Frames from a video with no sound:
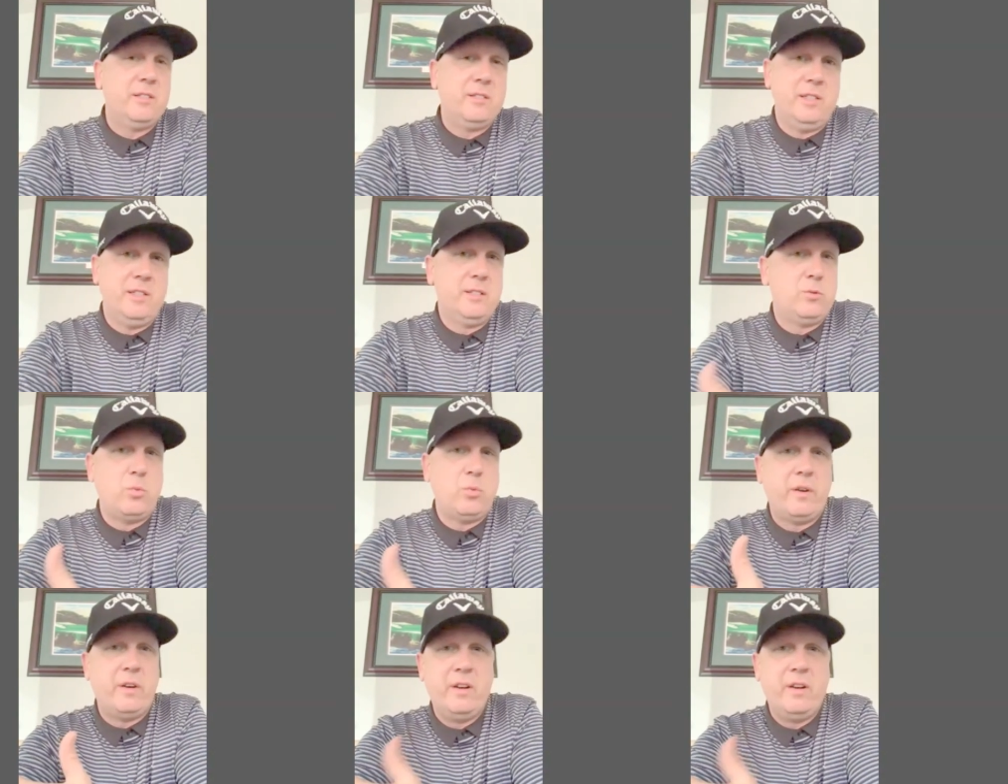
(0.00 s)
is
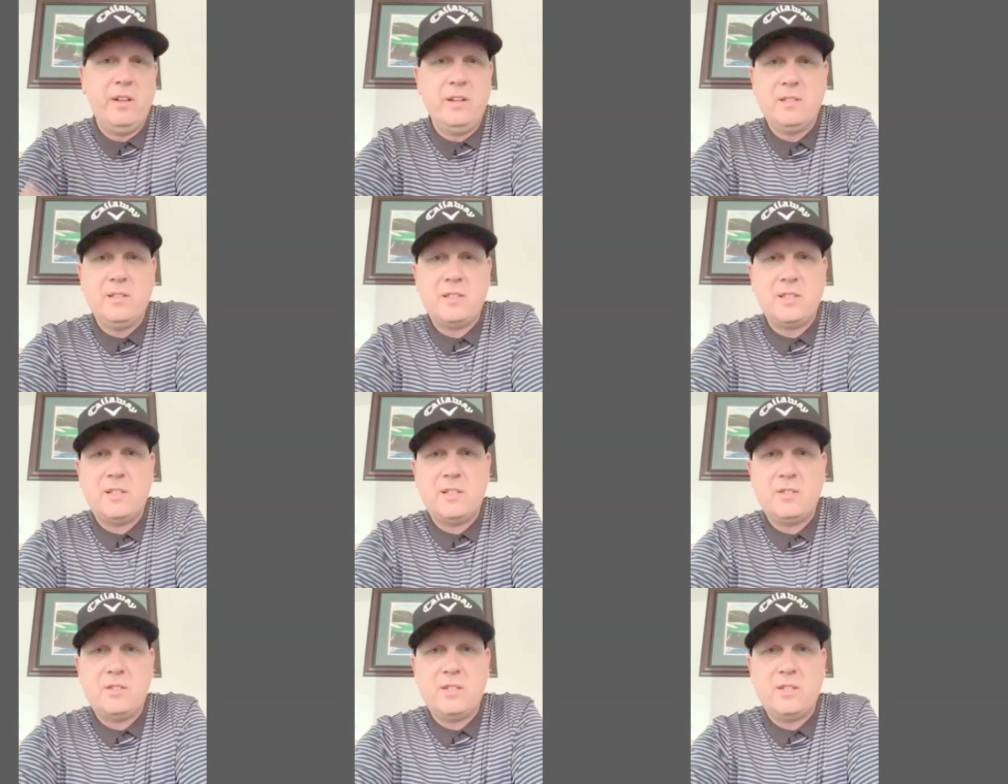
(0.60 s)
what it is.
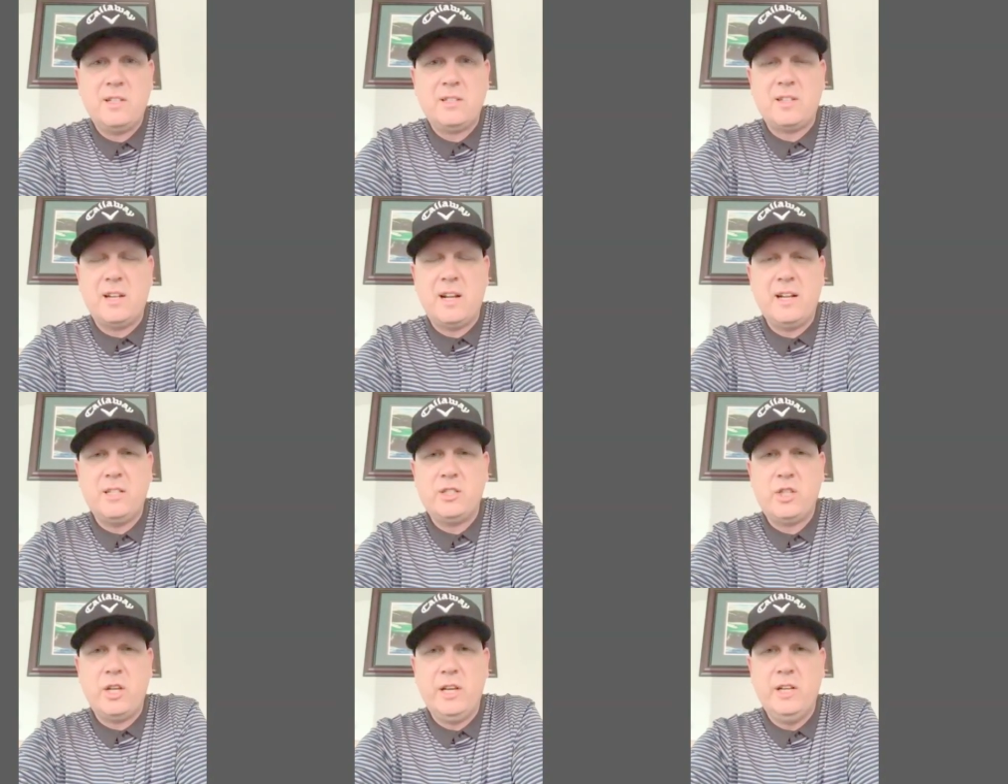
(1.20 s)
It's
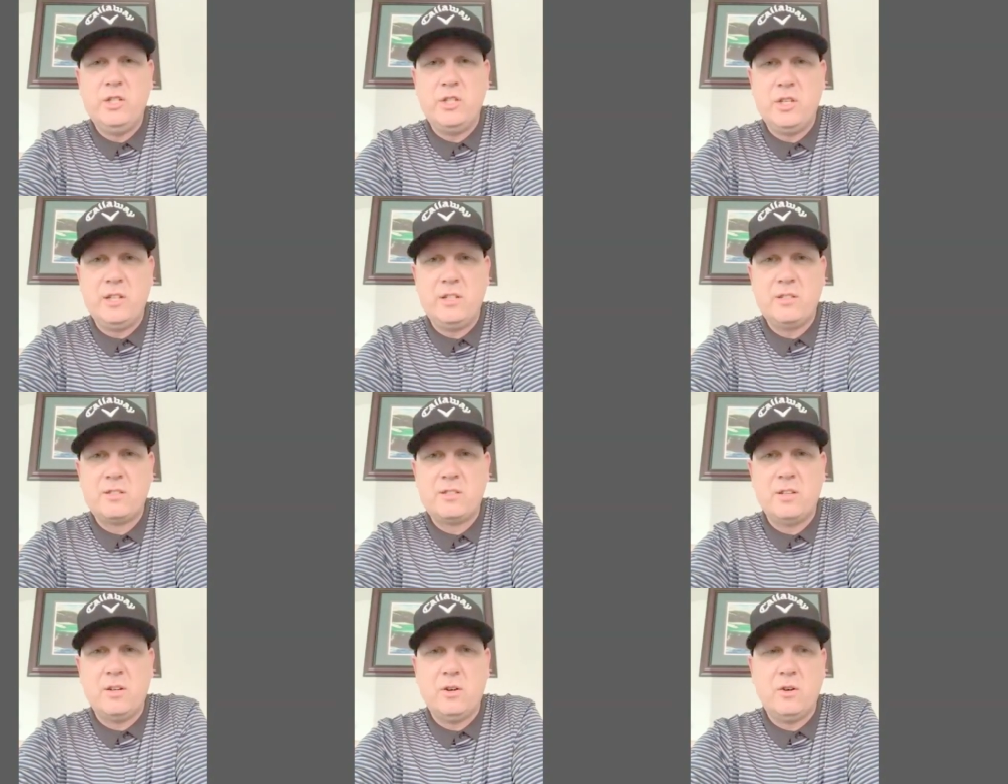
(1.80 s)
not changing.
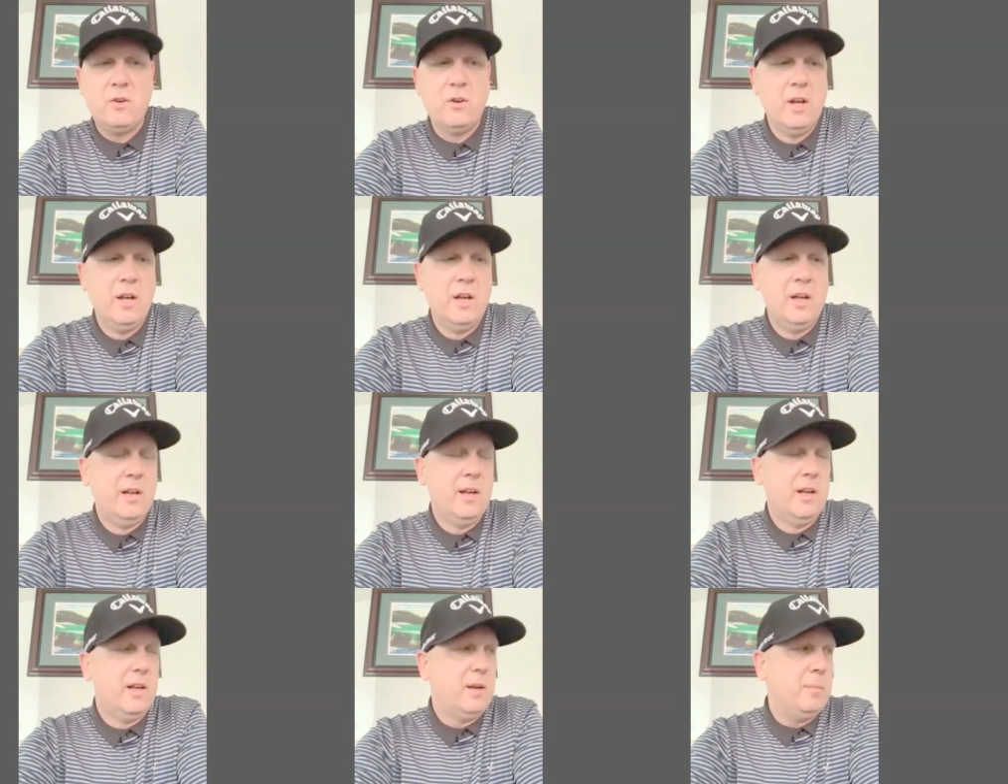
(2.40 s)
So
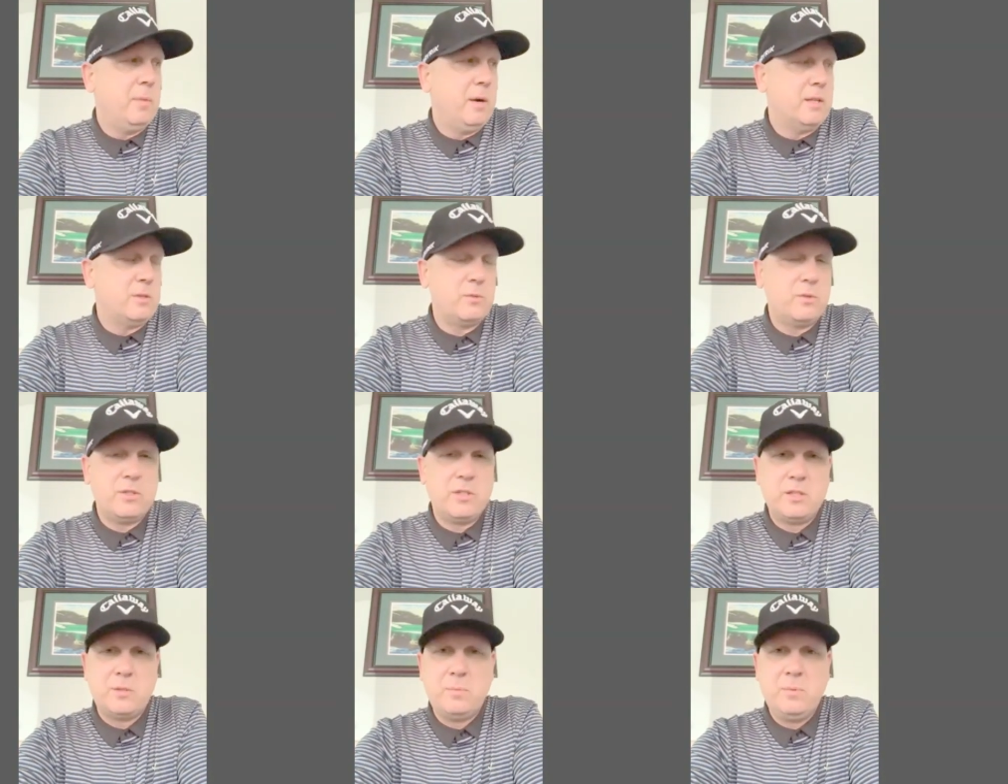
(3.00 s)
might as
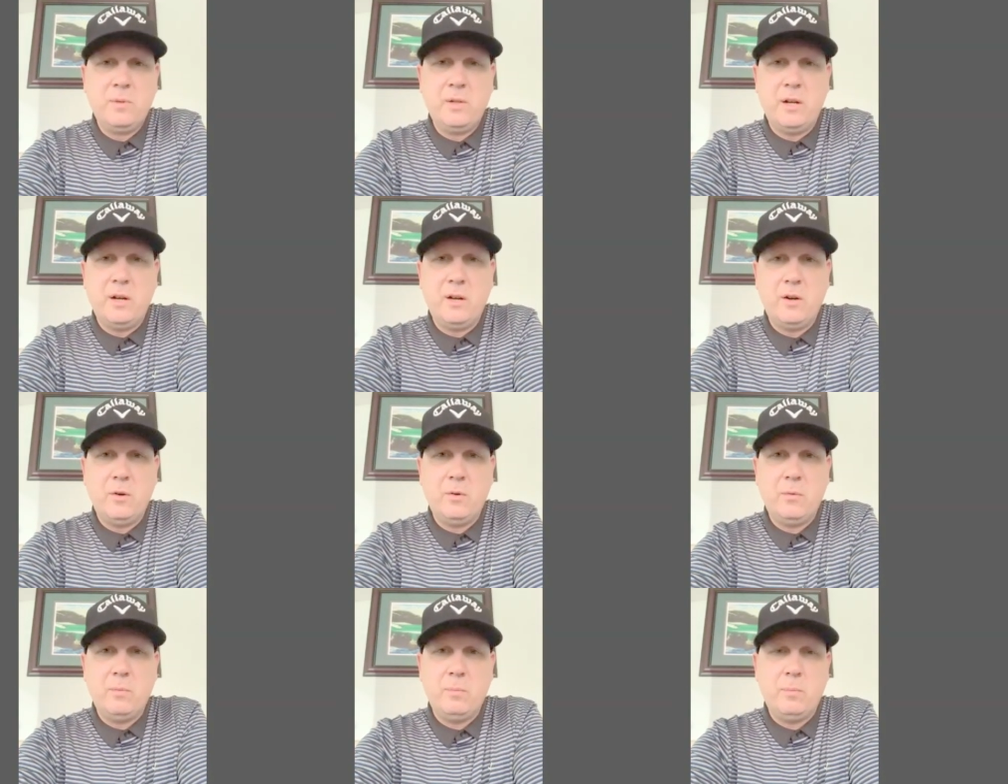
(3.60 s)
well just, you
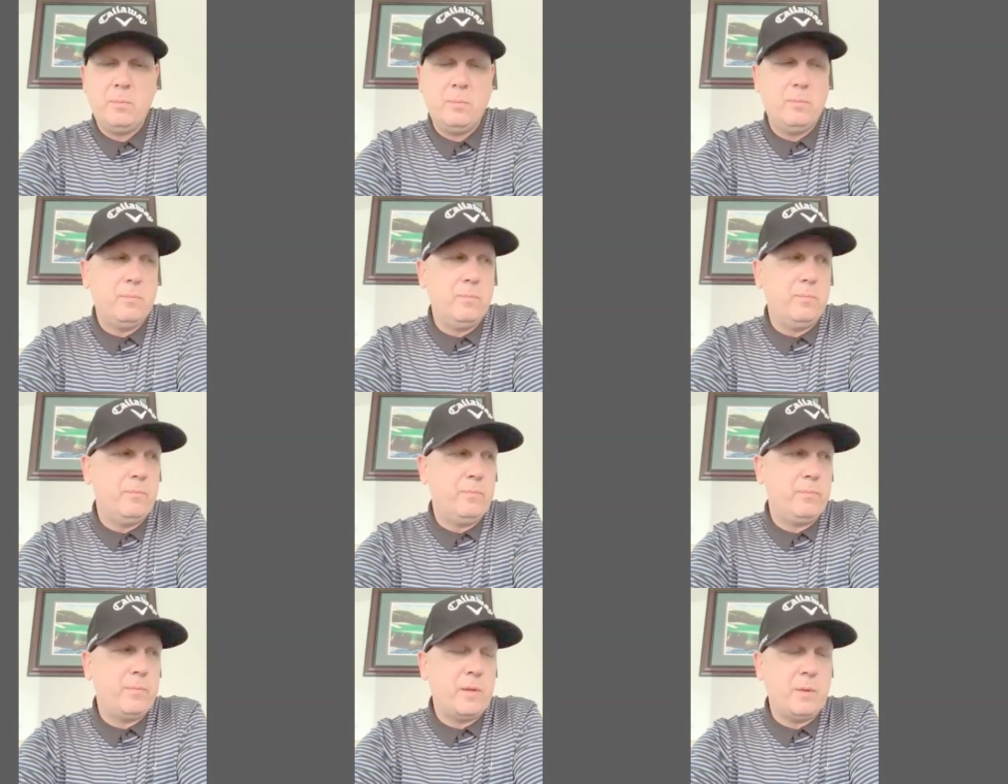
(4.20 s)
know,
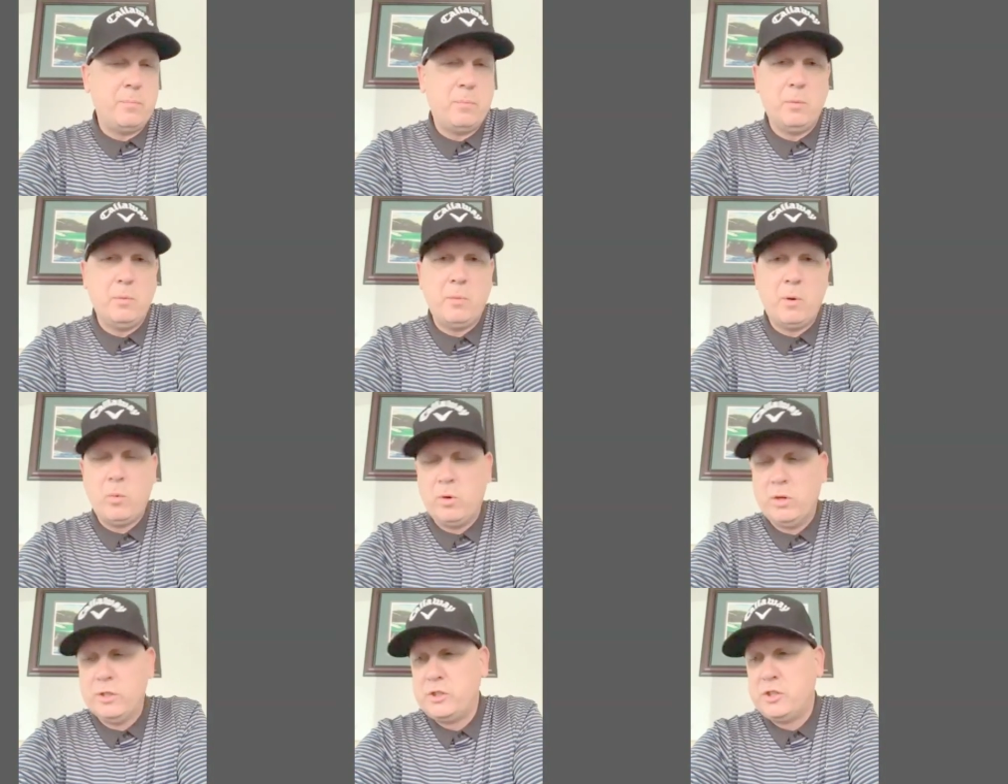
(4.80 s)
I put my
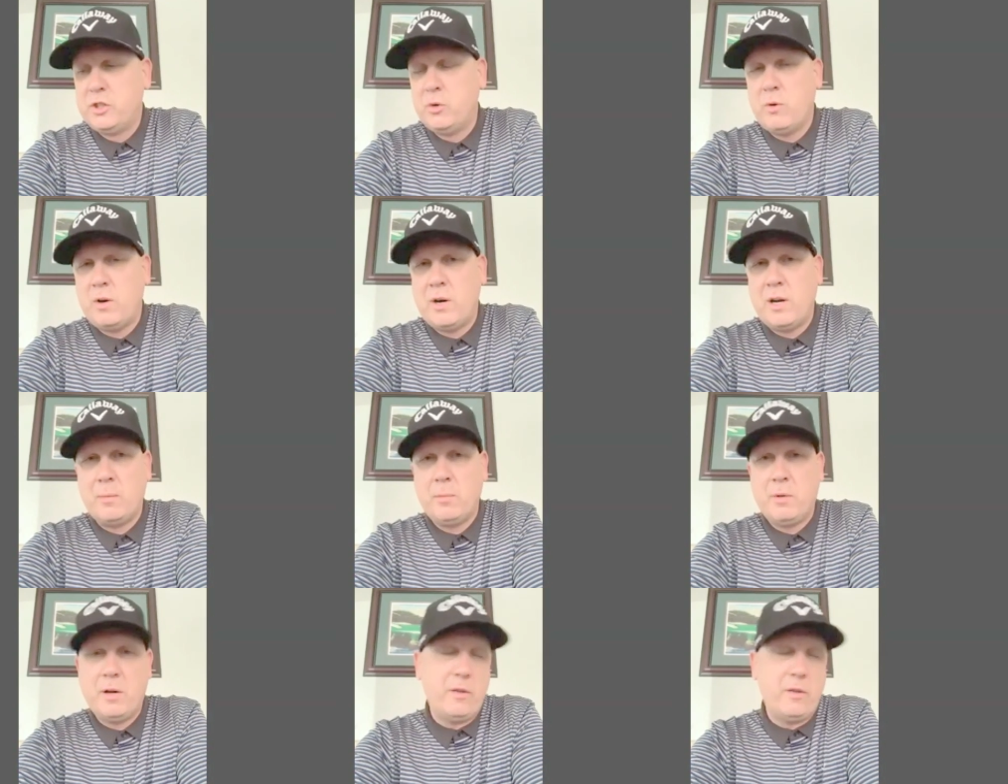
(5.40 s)
one shoe
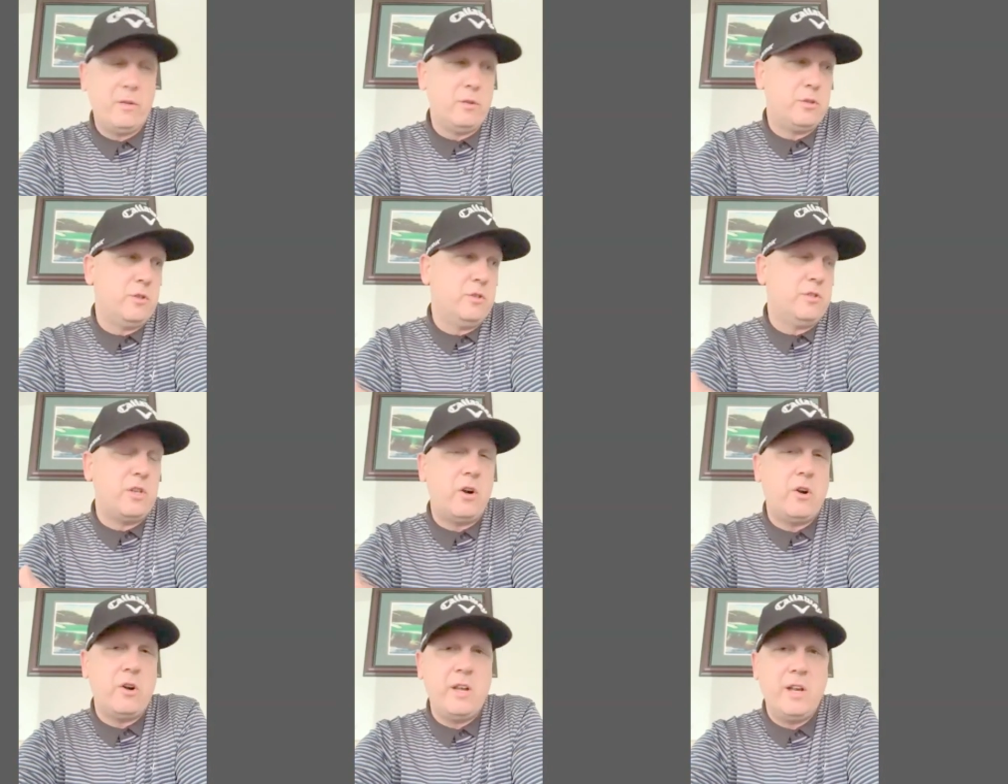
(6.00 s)
on and my other
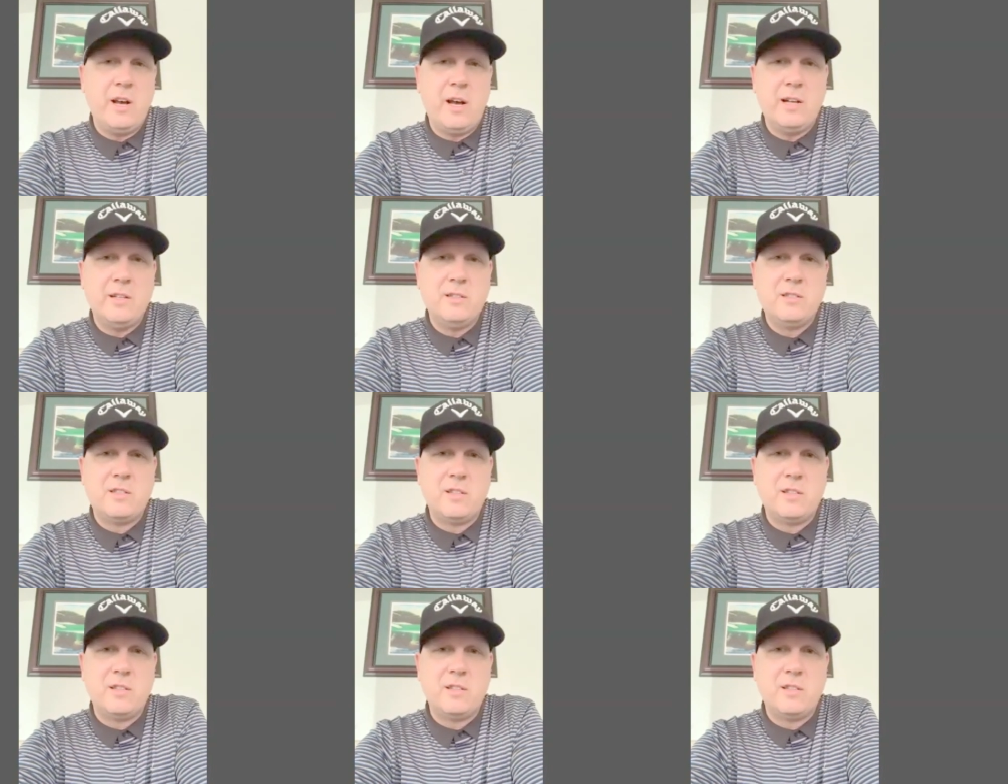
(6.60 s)
shoe's already on.